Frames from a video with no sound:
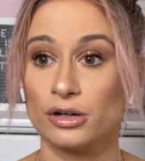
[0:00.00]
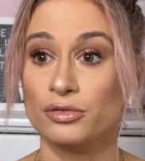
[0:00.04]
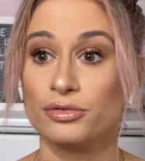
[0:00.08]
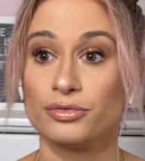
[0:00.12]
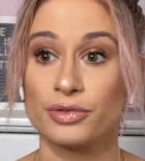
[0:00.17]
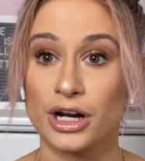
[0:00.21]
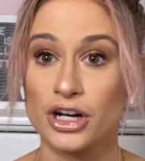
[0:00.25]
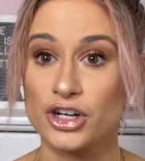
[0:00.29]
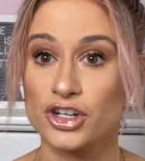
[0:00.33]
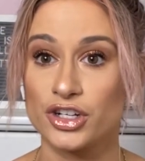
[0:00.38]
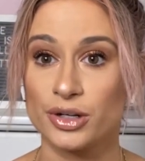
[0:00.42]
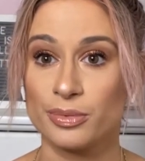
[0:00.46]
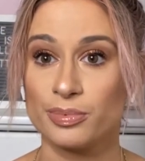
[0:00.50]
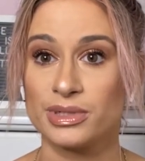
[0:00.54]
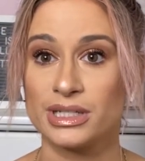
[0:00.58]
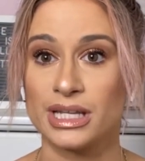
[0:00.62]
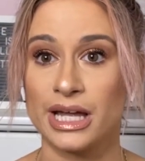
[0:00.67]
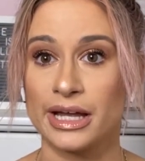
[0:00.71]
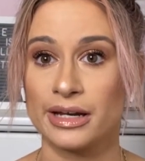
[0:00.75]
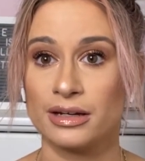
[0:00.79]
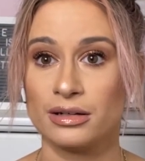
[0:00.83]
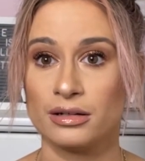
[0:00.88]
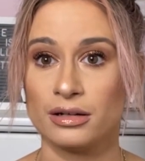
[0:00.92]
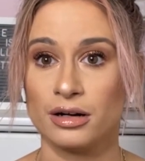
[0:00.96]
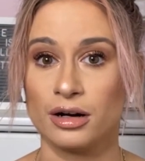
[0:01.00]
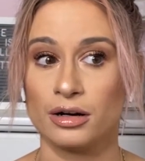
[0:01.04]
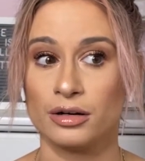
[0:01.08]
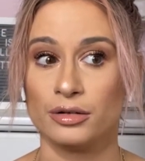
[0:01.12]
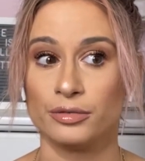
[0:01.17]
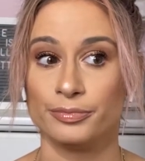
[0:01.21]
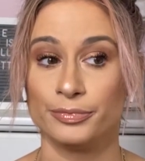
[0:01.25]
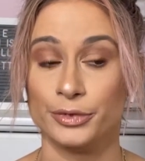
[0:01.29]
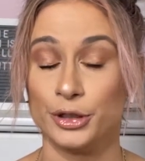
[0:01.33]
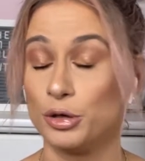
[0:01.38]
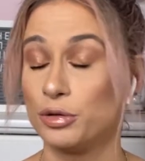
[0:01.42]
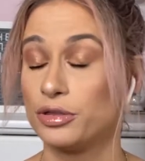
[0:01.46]
friendships that
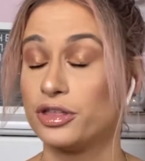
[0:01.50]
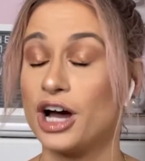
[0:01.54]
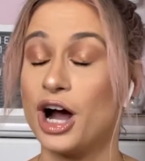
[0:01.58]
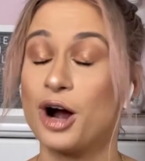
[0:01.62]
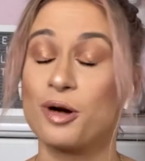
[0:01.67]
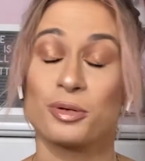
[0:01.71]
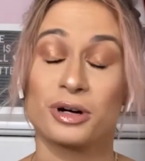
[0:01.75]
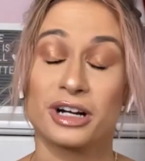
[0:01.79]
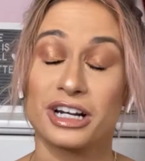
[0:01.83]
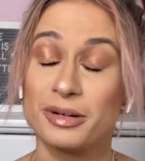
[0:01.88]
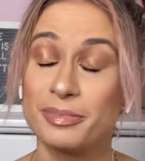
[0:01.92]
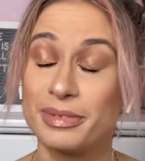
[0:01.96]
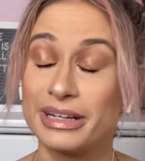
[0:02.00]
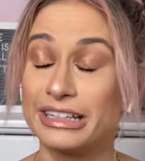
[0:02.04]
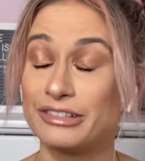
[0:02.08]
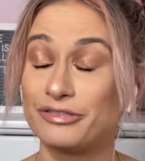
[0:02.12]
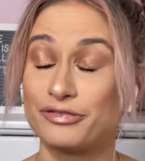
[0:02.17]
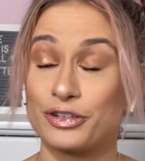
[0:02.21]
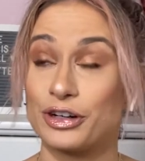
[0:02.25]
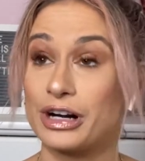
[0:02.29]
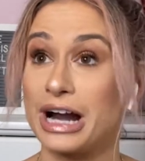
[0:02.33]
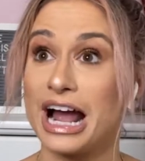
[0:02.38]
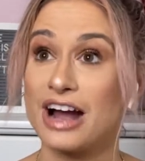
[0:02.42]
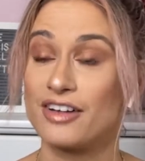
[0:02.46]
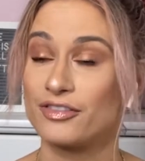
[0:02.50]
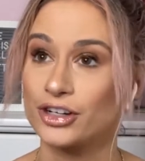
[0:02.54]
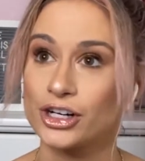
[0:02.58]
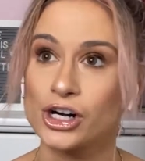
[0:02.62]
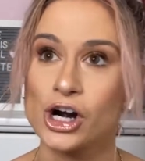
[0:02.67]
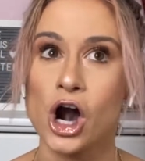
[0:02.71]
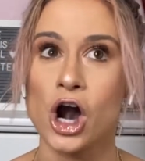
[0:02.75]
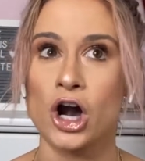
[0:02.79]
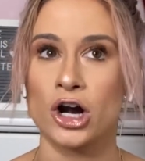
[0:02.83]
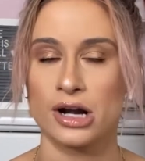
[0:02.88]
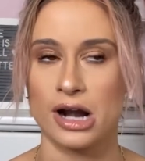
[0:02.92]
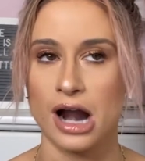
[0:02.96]
you thought were going to be forever
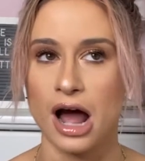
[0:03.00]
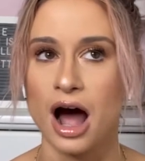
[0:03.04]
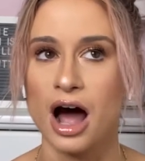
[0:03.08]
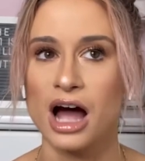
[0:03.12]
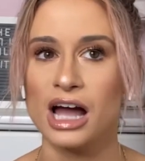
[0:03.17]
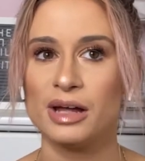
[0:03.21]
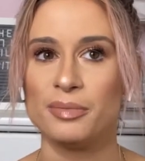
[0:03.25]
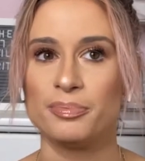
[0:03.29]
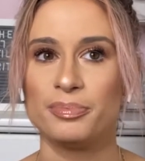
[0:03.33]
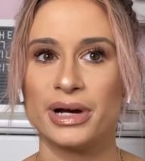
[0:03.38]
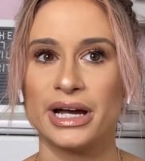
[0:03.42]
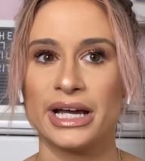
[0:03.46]
are not.